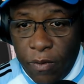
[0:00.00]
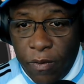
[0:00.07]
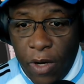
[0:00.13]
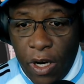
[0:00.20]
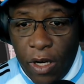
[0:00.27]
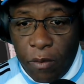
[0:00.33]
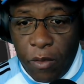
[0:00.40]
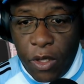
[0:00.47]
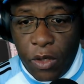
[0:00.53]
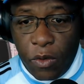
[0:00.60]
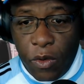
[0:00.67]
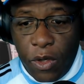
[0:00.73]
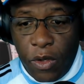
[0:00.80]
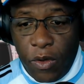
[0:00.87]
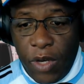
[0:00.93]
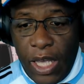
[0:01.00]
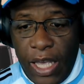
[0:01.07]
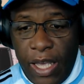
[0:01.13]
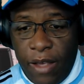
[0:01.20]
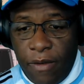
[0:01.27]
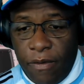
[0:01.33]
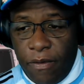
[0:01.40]
environment where you
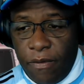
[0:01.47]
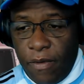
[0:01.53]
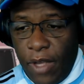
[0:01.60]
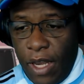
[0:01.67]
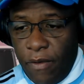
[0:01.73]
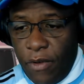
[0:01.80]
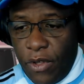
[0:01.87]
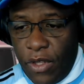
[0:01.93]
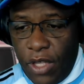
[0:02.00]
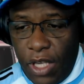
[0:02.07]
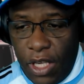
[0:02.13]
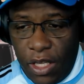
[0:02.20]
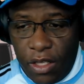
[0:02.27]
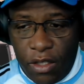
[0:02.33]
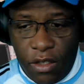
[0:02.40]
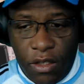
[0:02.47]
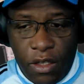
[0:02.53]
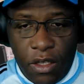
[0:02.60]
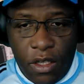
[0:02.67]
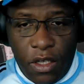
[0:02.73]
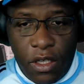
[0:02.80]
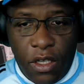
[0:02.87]
have everything